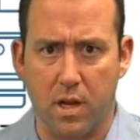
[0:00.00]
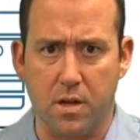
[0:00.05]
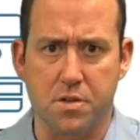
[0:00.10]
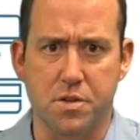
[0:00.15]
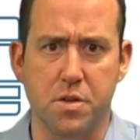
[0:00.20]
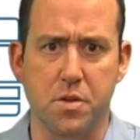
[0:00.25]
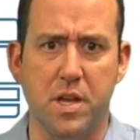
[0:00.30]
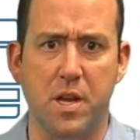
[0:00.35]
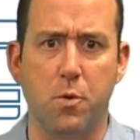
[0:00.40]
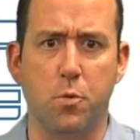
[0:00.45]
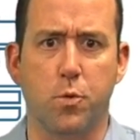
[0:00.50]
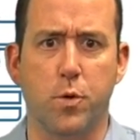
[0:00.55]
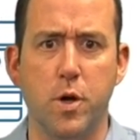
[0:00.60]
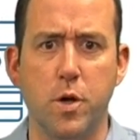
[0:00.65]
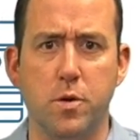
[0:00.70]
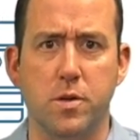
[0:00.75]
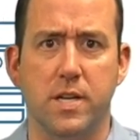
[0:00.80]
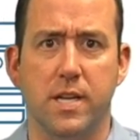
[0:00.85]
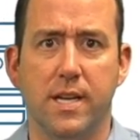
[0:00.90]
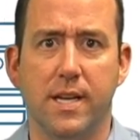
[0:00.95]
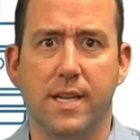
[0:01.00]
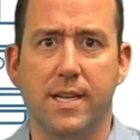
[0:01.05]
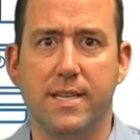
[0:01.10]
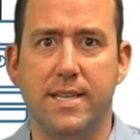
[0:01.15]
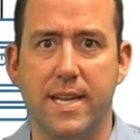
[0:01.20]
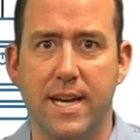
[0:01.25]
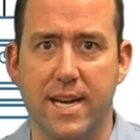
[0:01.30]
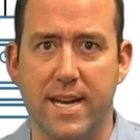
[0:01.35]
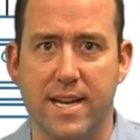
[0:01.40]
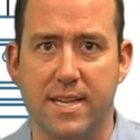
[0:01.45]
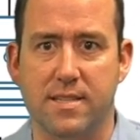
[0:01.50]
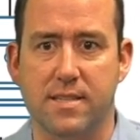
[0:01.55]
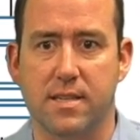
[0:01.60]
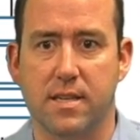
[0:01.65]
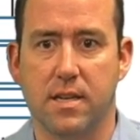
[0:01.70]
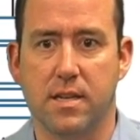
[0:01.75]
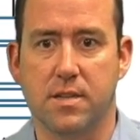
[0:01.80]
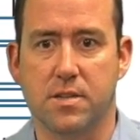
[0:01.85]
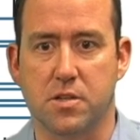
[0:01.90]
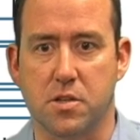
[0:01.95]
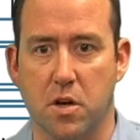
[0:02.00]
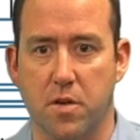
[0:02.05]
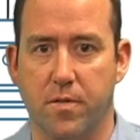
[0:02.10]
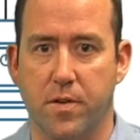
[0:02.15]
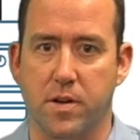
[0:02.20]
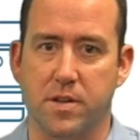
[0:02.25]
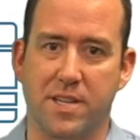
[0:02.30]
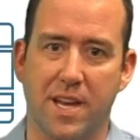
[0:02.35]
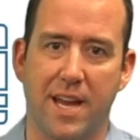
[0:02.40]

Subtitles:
to the root DNS servers.